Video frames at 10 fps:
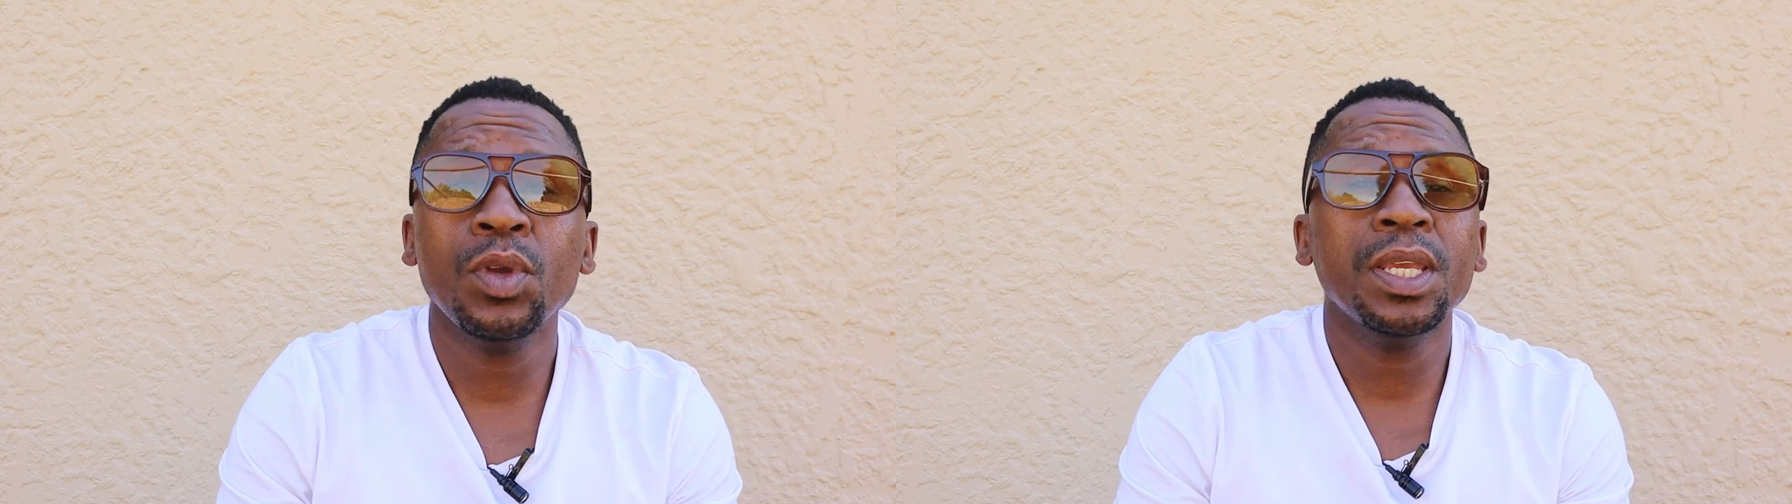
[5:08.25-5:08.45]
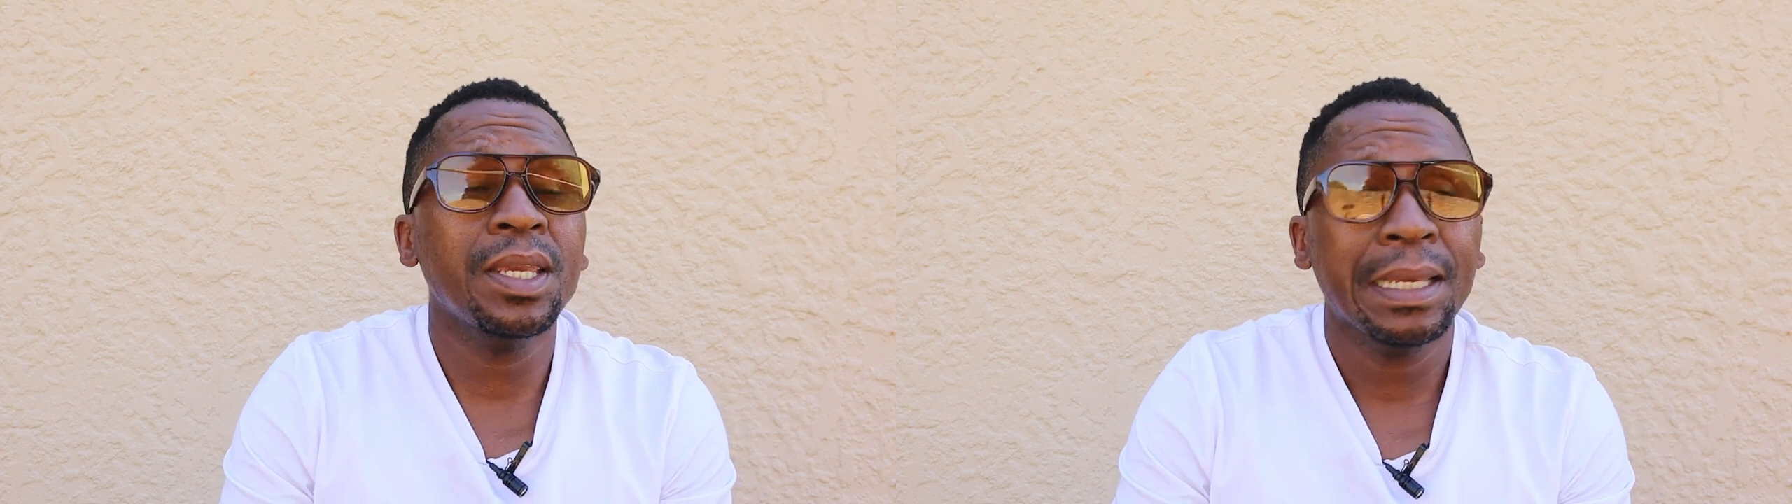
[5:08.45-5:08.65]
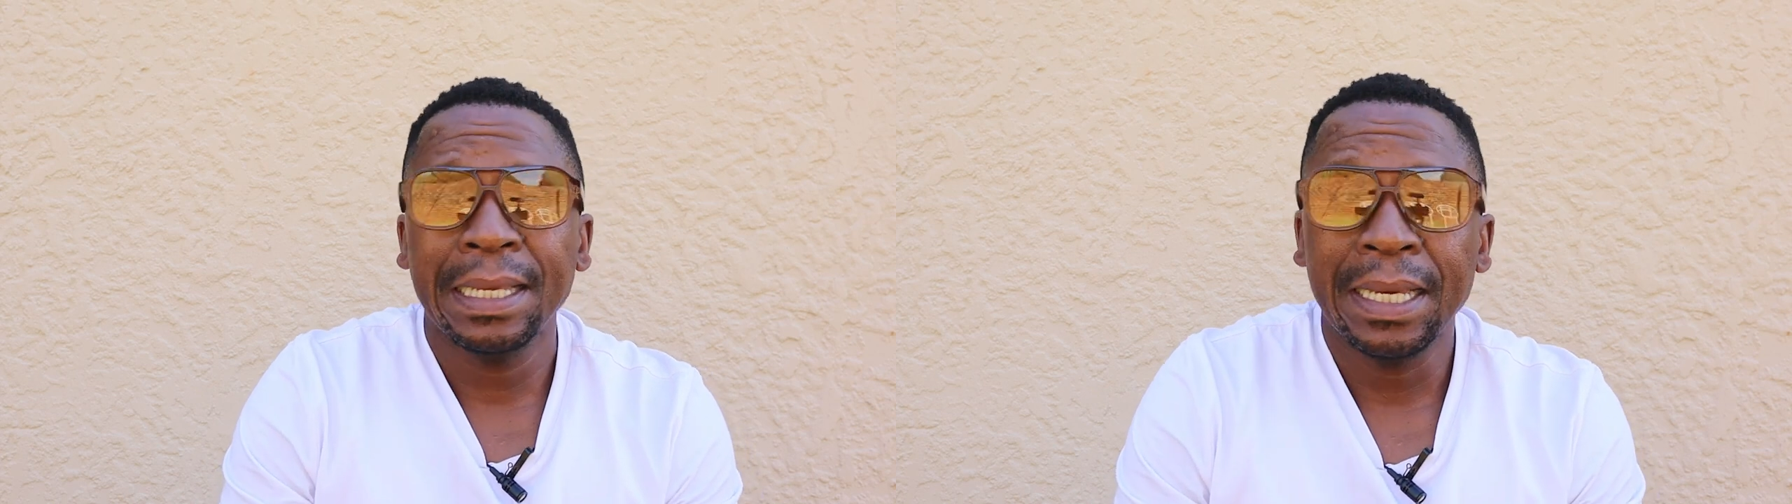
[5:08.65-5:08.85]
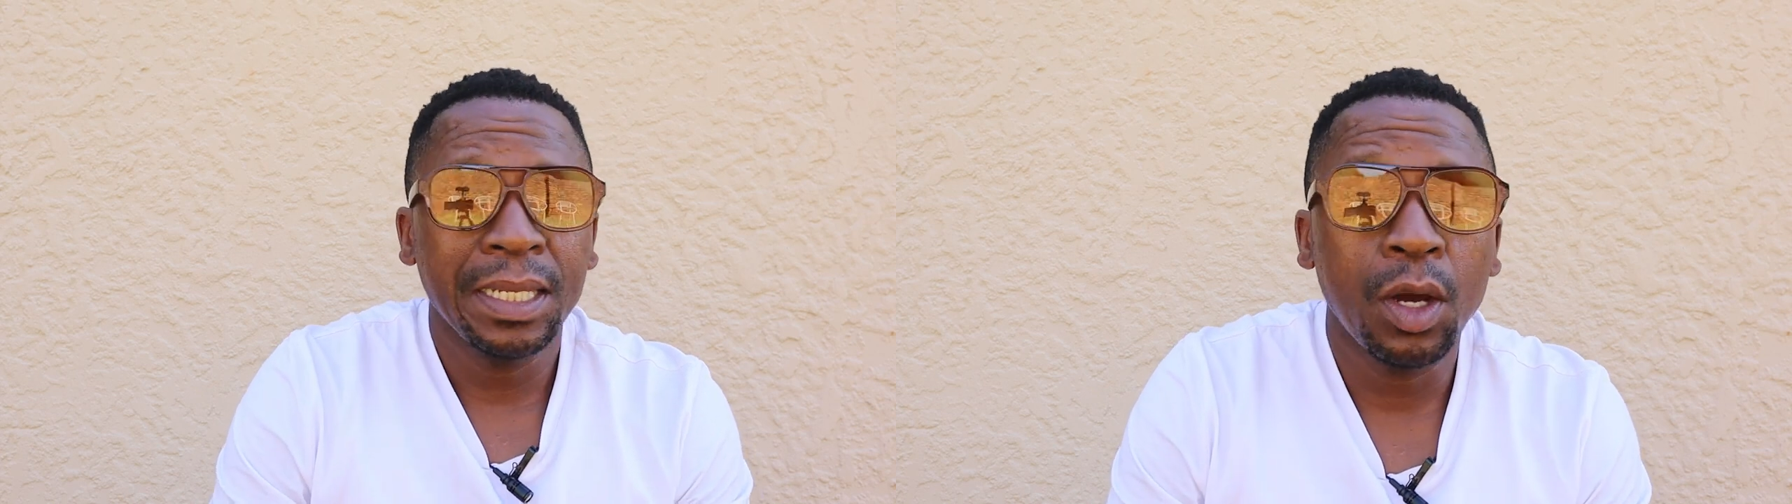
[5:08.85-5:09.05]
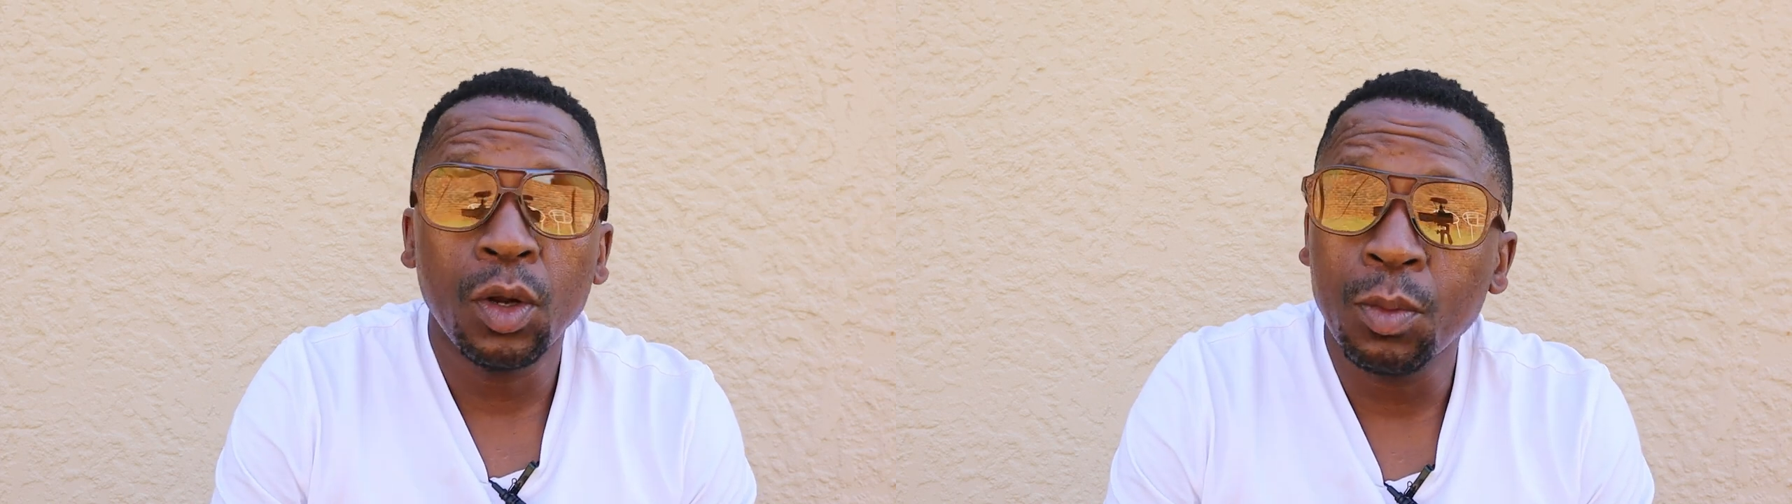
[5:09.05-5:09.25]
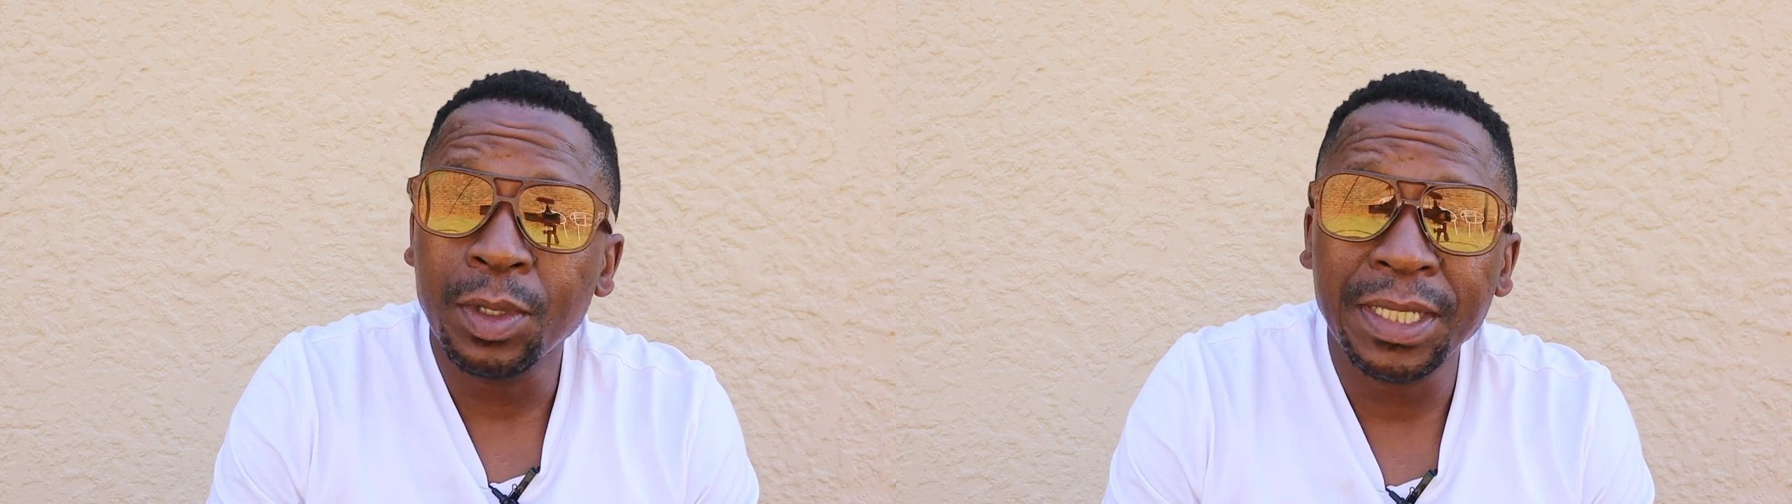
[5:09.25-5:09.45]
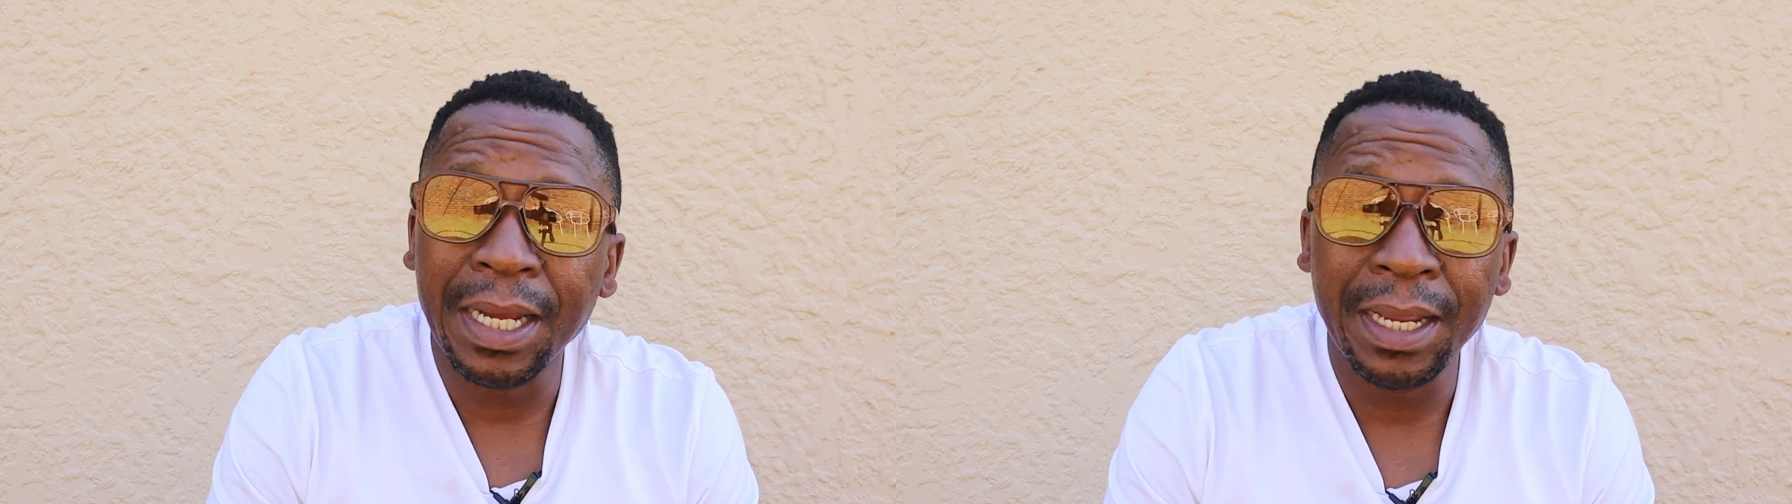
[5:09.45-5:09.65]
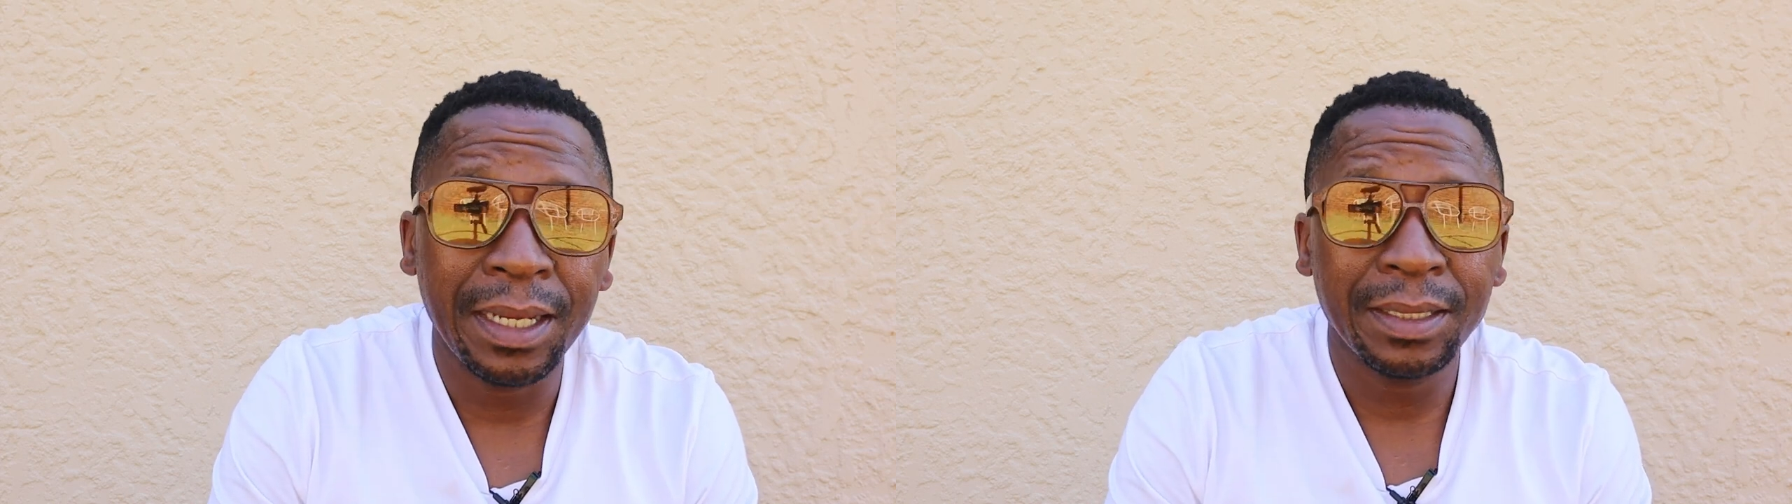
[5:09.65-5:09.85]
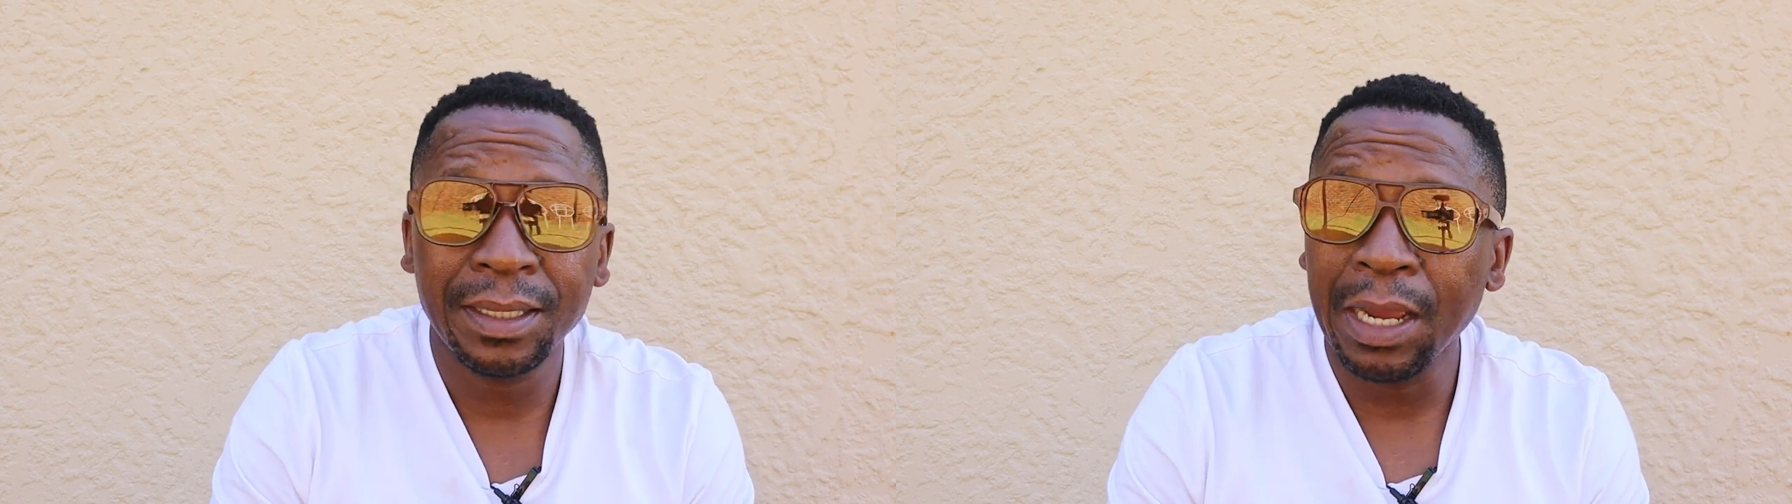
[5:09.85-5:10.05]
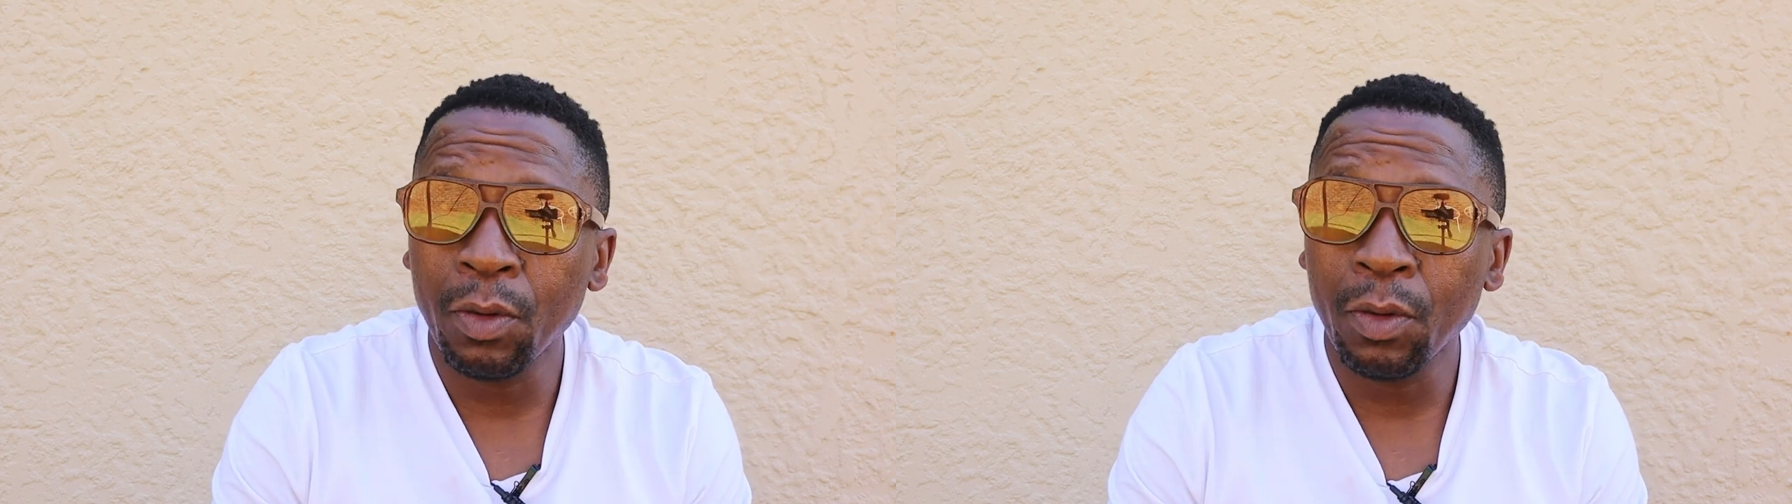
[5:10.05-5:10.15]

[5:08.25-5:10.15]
week, They're almost tired.